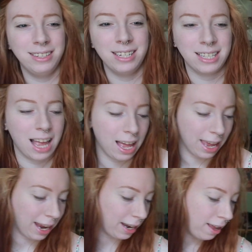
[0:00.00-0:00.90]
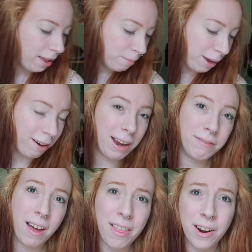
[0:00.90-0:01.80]
design. My
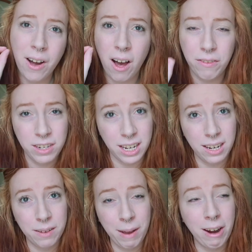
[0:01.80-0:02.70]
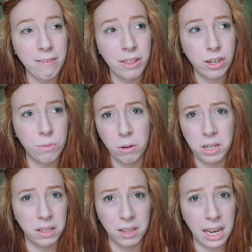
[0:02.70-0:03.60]
grandfather smoked
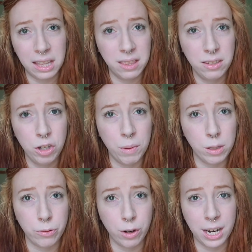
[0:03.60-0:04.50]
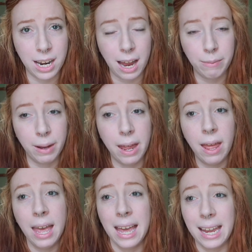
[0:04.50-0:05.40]
till like 2 months before he died, but
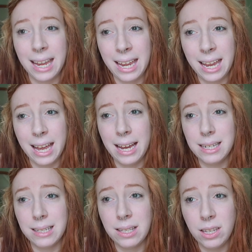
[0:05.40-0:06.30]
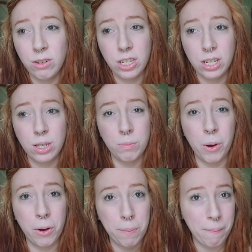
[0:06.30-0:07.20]
he used to
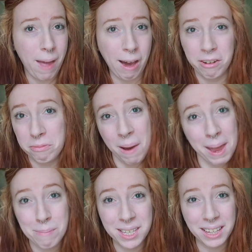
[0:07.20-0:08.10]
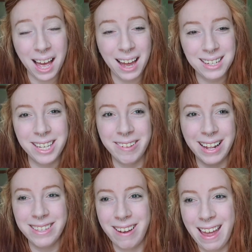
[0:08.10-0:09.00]
smoke out of pipes a lot, so
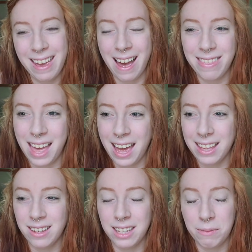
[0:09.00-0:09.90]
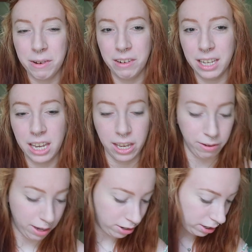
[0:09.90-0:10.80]
that's why I got that. I thought that'd be really
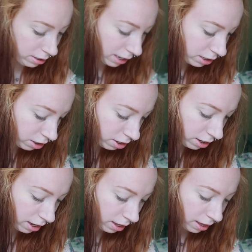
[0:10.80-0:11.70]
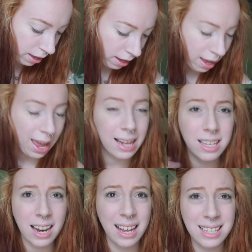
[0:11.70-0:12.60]
cute, and just, it's
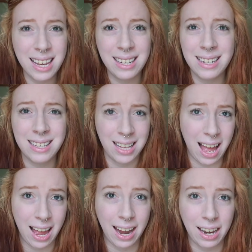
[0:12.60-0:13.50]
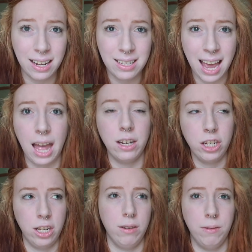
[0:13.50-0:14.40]
a nice like design
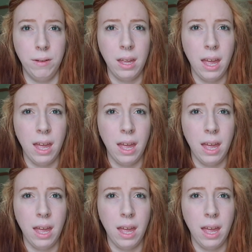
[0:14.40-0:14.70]
tattoo.